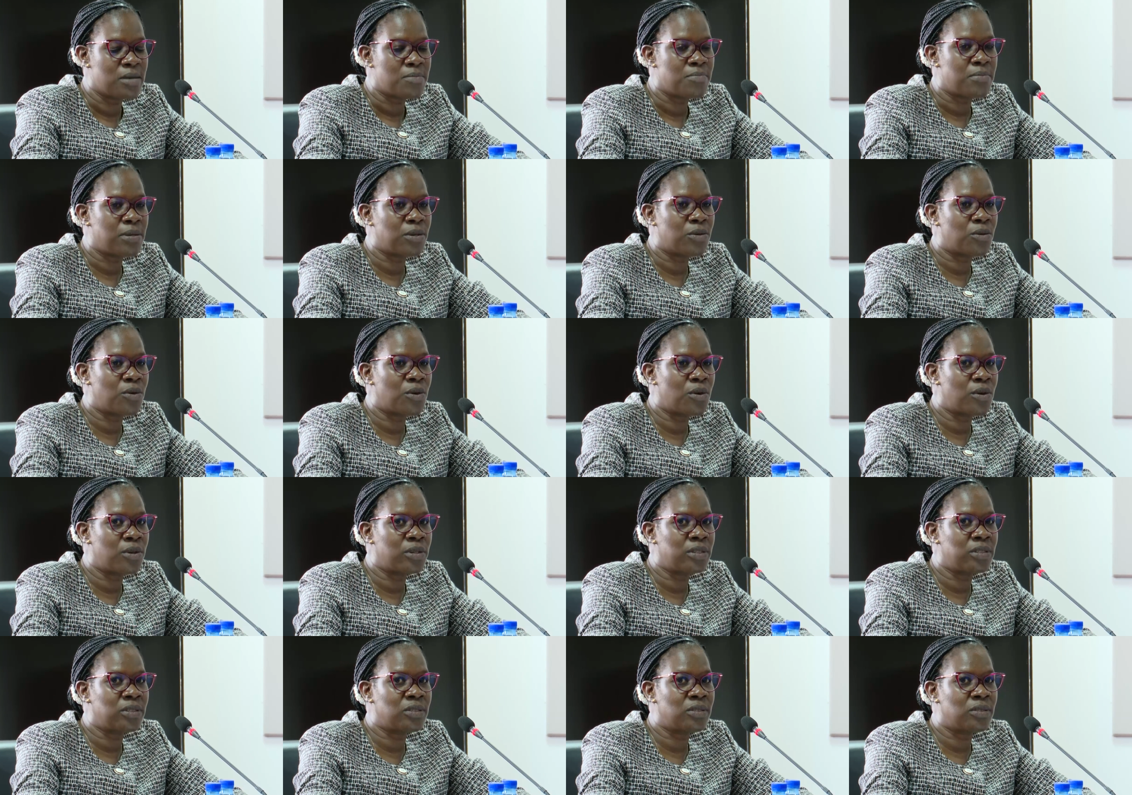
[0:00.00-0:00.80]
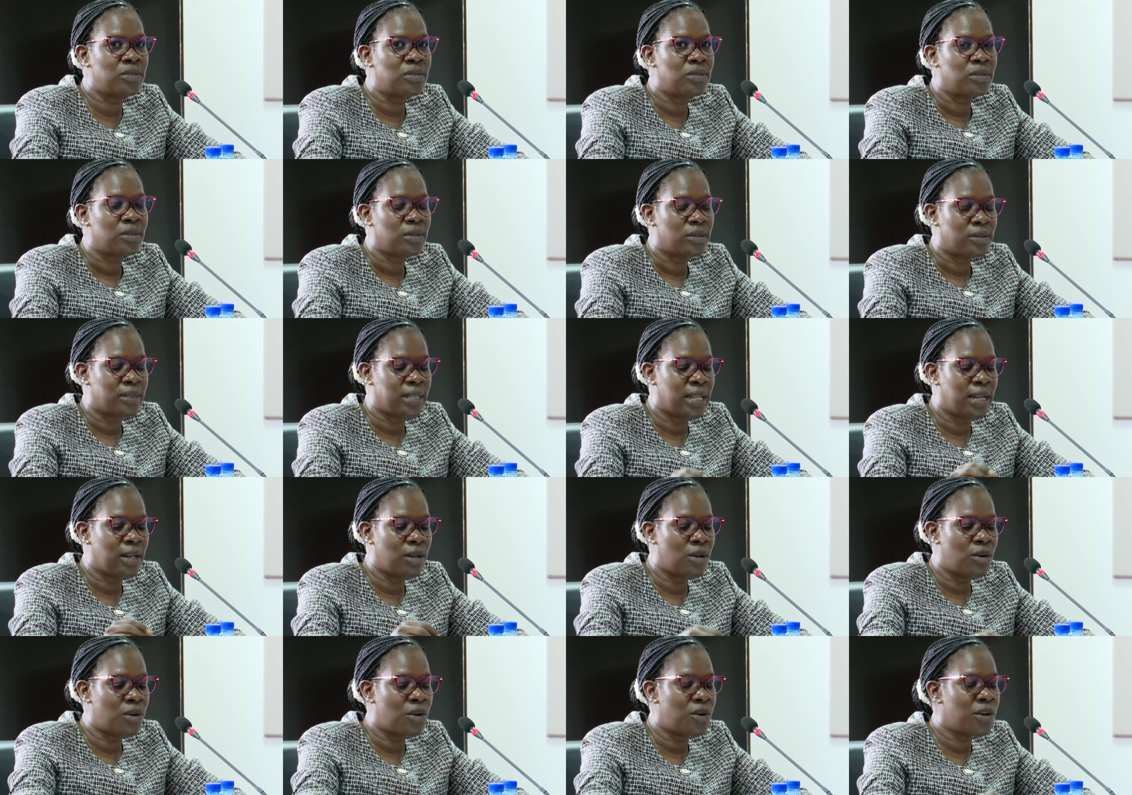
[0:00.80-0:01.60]
because the
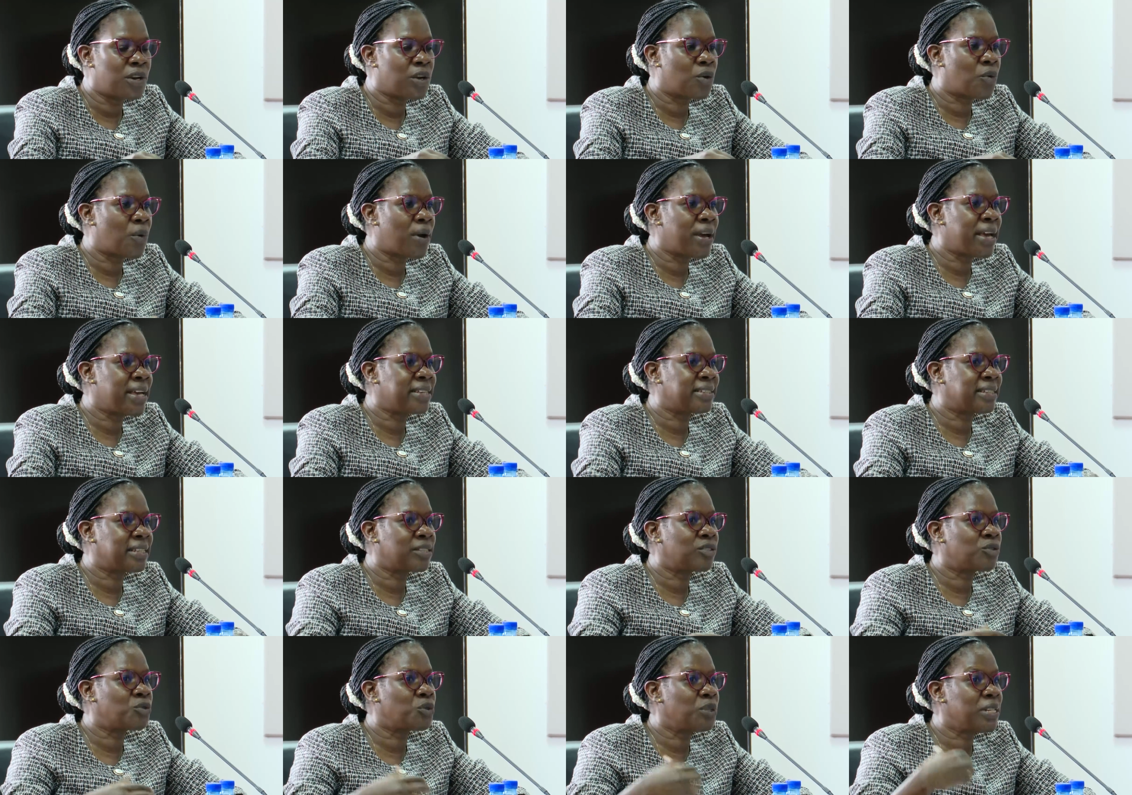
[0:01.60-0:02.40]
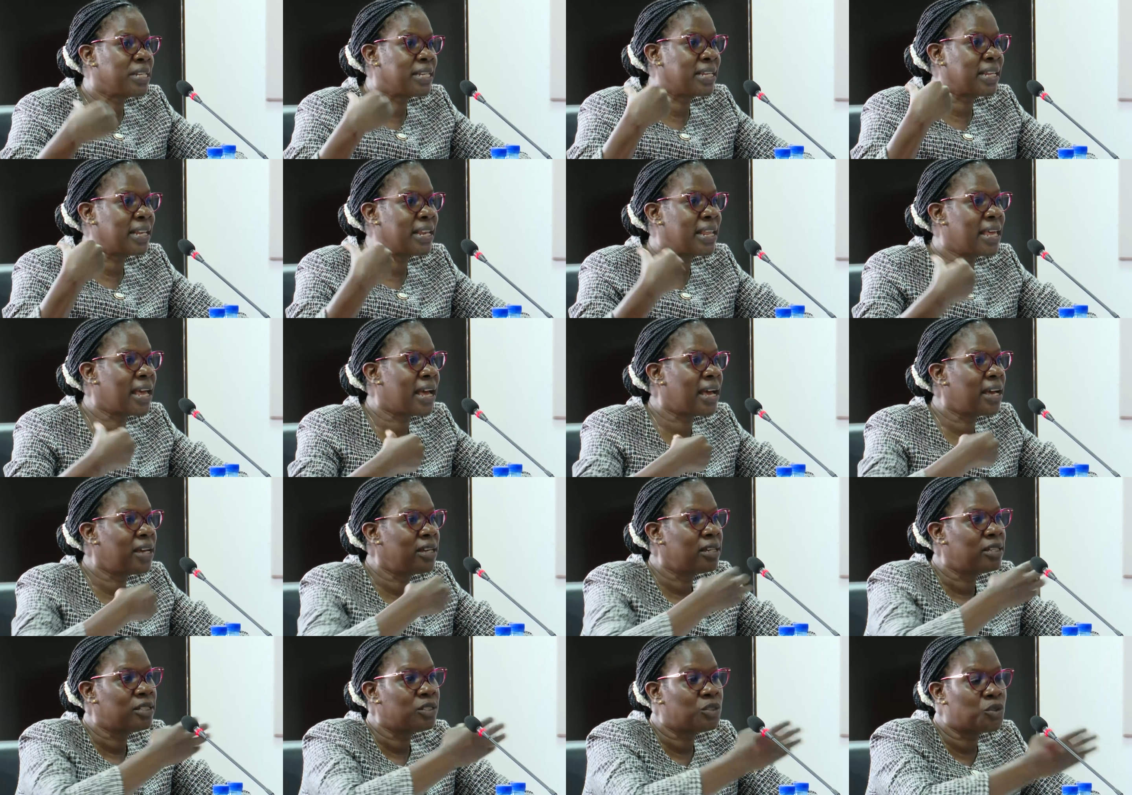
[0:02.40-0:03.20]
law requires us to declare
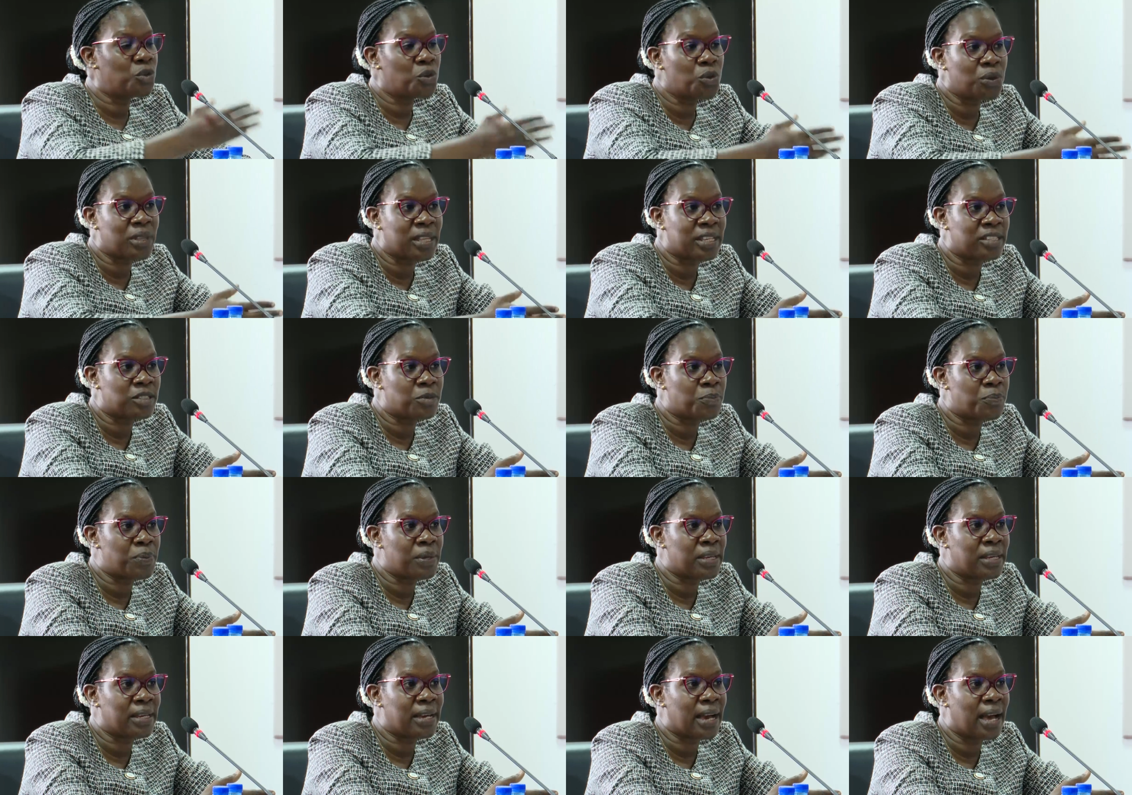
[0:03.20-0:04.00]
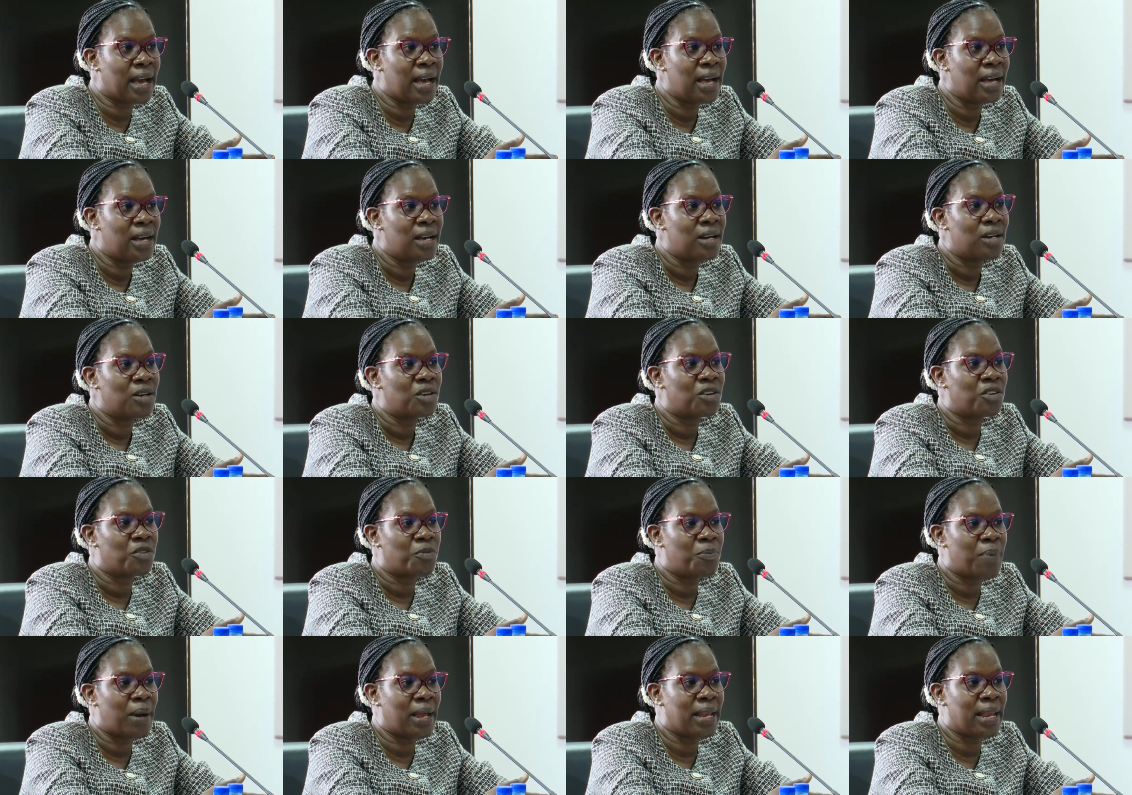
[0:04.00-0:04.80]
to the Speaker
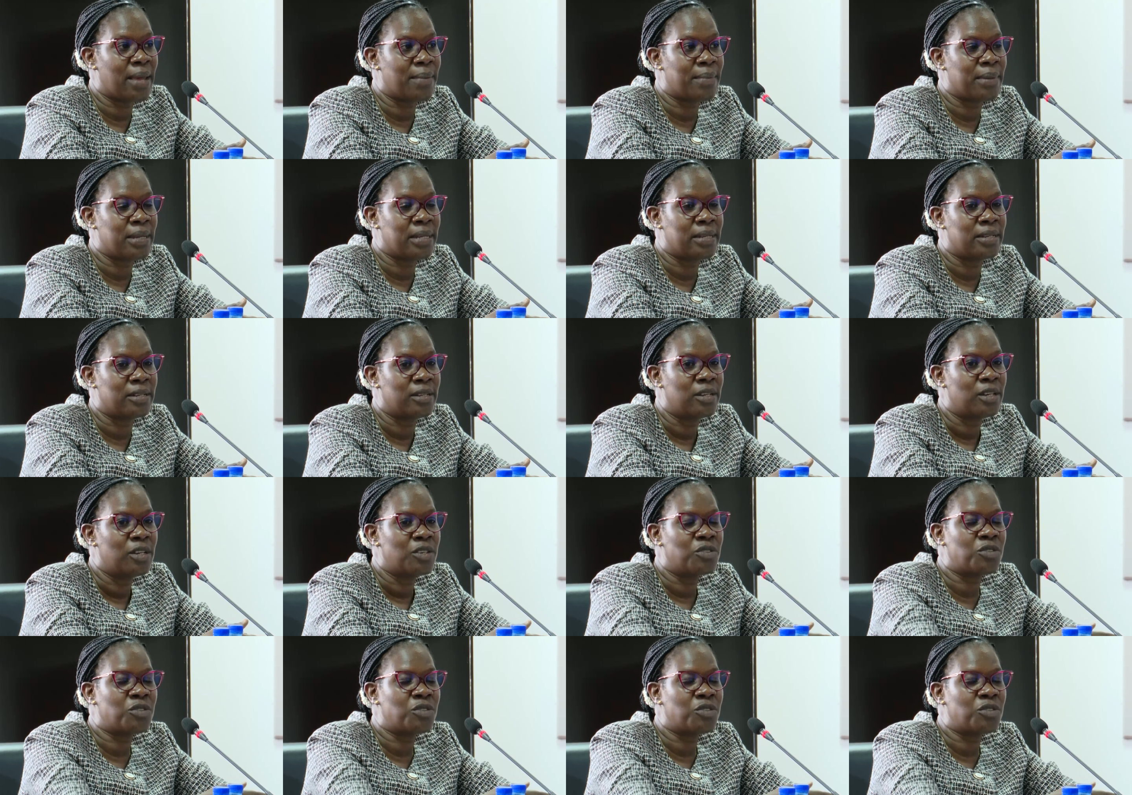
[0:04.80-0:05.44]
of Parliament.